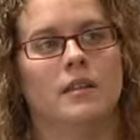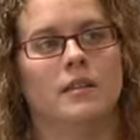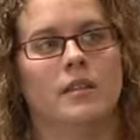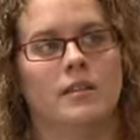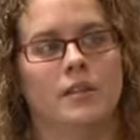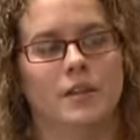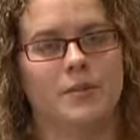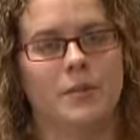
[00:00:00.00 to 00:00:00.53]

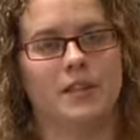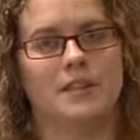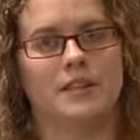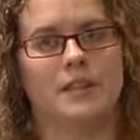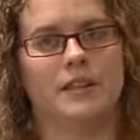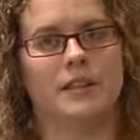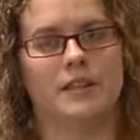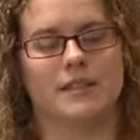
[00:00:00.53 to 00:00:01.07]
The third major
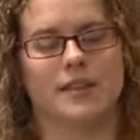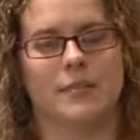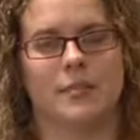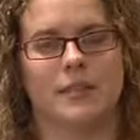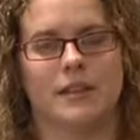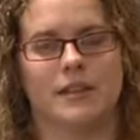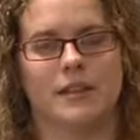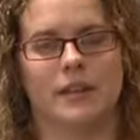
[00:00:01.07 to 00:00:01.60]
thing that's
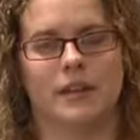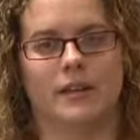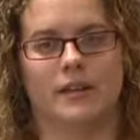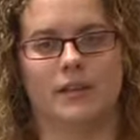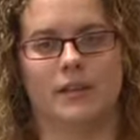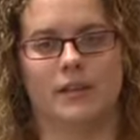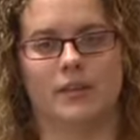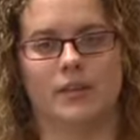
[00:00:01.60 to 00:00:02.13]
happened under
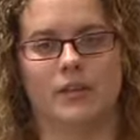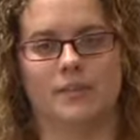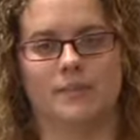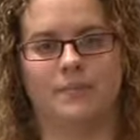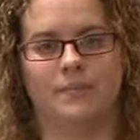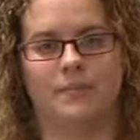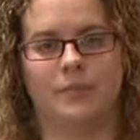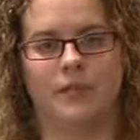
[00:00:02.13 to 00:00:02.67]
the
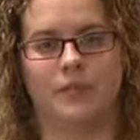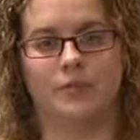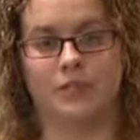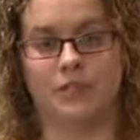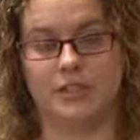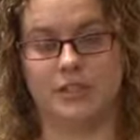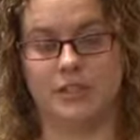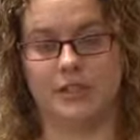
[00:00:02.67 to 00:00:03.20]

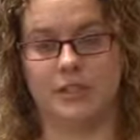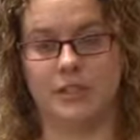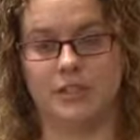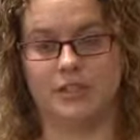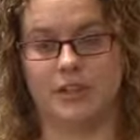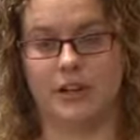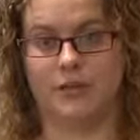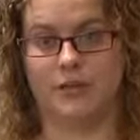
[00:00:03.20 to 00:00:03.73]
reducing the
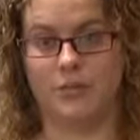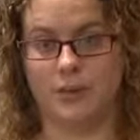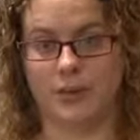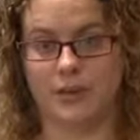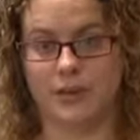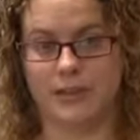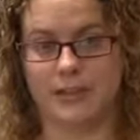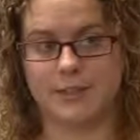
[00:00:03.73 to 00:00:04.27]
administrative
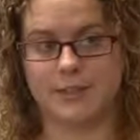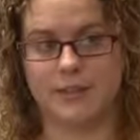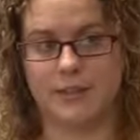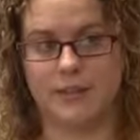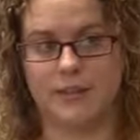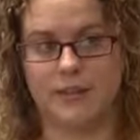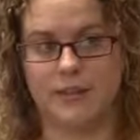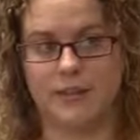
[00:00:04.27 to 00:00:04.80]
burden has
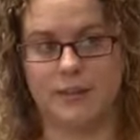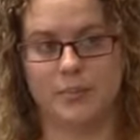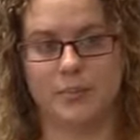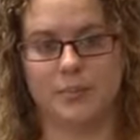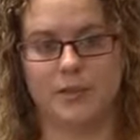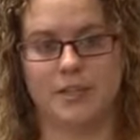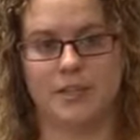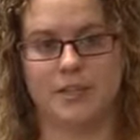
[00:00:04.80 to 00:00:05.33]
been the
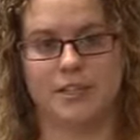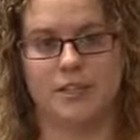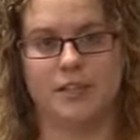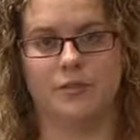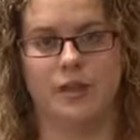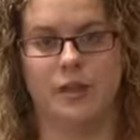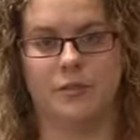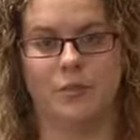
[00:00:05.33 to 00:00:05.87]
implementation
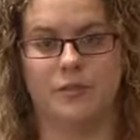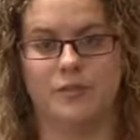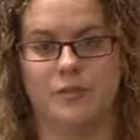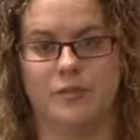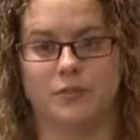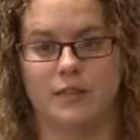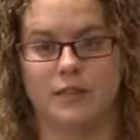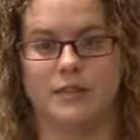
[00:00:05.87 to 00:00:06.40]
of a number of
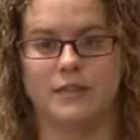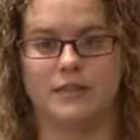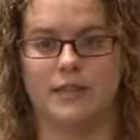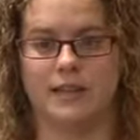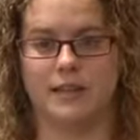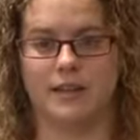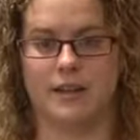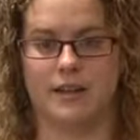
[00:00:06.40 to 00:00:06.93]
different
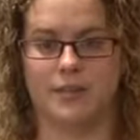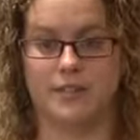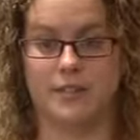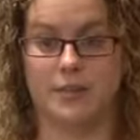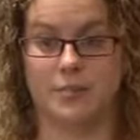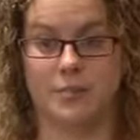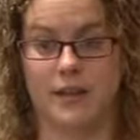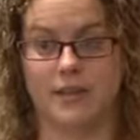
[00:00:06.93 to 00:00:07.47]
standardised
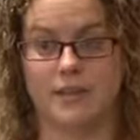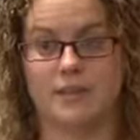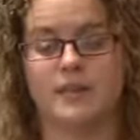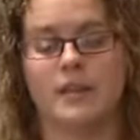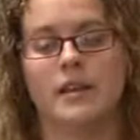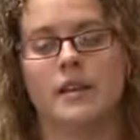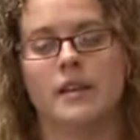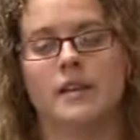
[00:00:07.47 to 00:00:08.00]
templates.
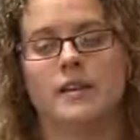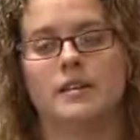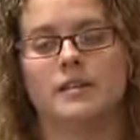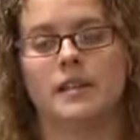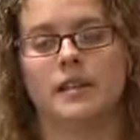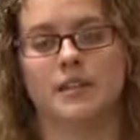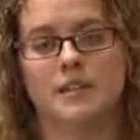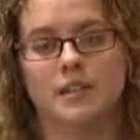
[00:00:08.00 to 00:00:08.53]

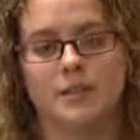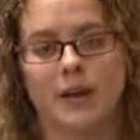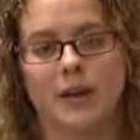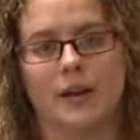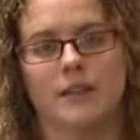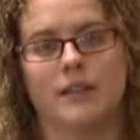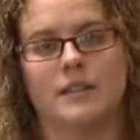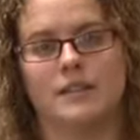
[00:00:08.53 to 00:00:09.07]
So the idea
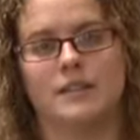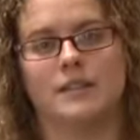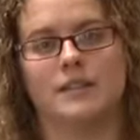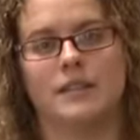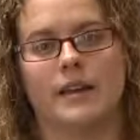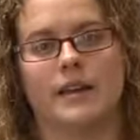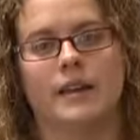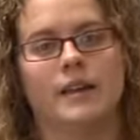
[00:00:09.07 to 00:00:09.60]
behind this is
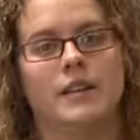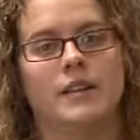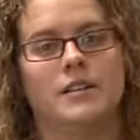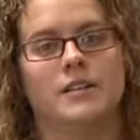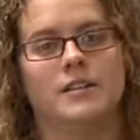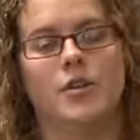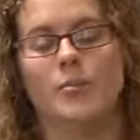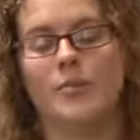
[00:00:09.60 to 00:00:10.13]
that
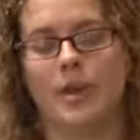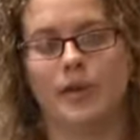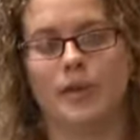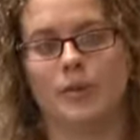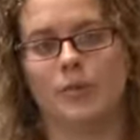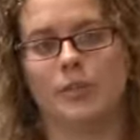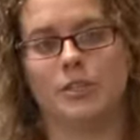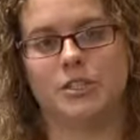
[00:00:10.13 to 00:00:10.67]
no
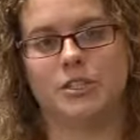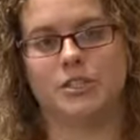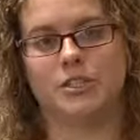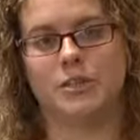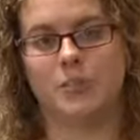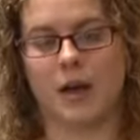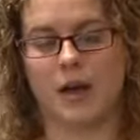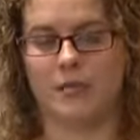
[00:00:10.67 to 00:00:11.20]
matter which
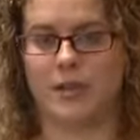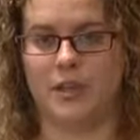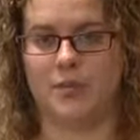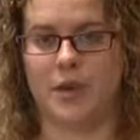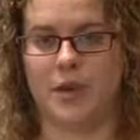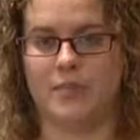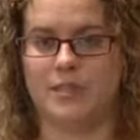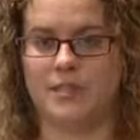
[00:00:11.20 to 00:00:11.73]
department
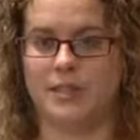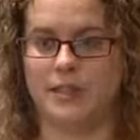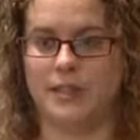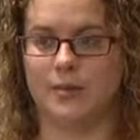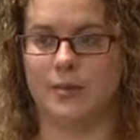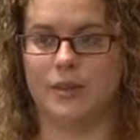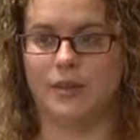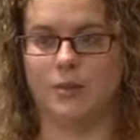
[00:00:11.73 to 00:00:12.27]
you might be
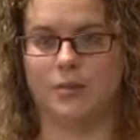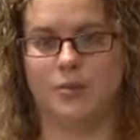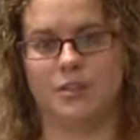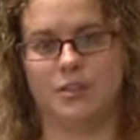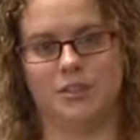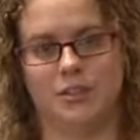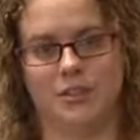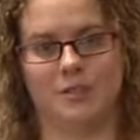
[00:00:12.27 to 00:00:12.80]
dealing with, or
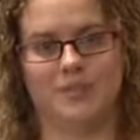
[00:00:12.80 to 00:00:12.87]
which,